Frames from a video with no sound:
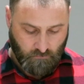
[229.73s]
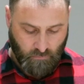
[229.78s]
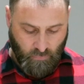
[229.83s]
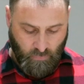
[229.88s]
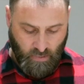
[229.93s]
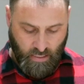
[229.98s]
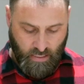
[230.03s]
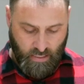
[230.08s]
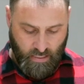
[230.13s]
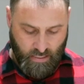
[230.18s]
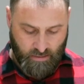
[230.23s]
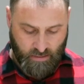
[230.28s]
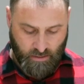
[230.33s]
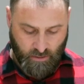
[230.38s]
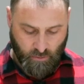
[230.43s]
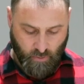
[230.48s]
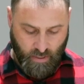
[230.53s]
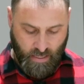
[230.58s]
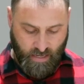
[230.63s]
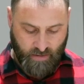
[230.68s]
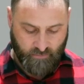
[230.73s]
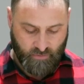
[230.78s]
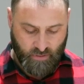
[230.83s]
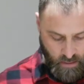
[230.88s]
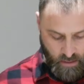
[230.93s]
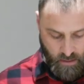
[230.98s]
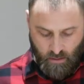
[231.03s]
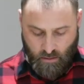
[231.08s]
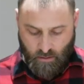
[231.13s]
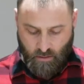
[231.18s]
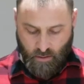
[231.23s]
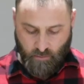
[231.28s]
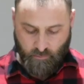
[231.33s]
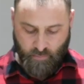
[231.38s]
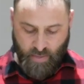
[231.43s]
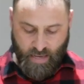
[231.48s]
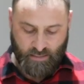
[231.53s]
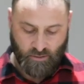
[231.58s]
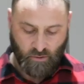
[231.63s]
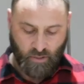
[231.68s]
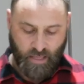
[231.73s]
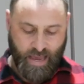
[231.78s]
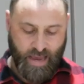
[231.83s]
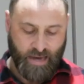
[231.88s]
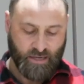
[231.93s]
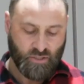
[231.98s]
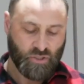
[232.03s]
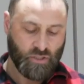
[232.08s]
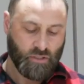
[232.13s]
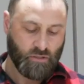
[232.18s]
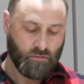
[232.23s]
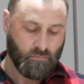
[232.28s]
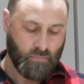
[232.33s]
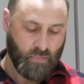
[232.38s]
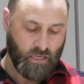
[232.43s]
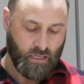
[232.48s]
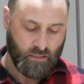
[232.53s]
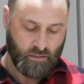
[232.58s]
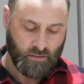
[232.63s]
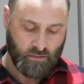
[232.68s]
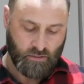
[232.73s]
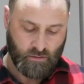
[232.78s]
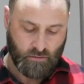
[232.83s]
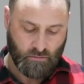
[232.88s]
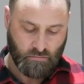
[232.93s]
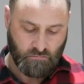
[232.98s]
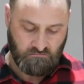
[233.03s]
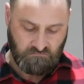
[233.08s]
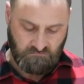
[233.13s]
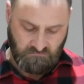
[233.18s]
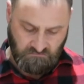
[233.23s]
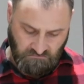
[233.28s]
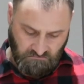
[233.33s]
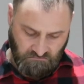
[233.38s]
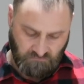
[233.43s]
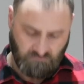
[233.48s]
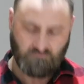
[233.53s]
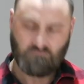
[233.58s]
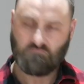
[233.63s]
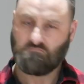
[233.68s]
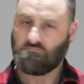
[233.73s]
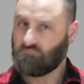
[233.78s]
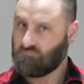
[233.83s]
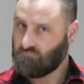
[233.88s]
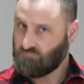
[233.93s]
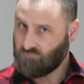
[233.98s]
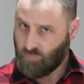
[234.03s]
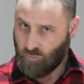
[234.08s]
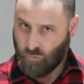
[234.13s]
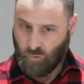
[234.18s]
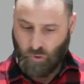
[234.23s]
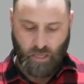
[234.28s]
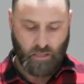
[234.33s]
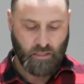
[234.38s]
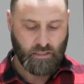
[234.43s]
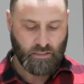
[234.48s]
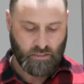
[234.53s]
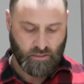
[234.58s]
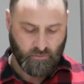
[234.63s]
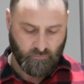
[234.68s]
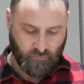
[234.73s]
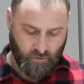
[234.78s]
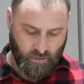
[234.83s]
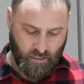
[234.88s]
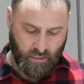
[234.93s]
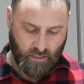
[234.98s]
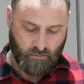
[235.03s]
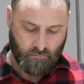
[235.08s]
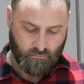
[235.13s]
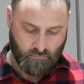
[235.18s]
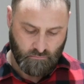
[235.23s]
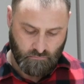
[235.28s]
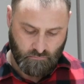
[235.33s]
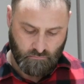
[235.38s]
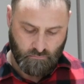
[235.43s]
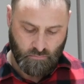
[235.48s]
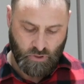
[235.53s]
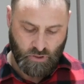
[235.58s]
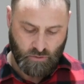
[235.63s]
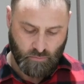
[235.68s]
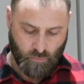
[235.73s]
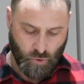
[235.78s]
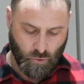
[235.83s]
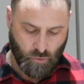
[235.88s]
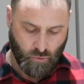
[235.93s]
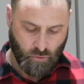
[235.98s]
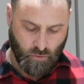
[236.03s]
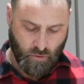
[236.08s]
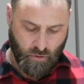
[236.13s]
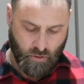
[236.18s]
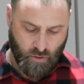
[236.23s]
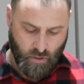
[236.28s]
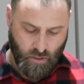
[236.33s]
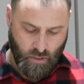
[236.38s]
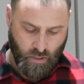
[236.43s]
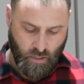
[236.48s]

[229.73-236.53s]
it is engraved. The bezel action is relatively smooth.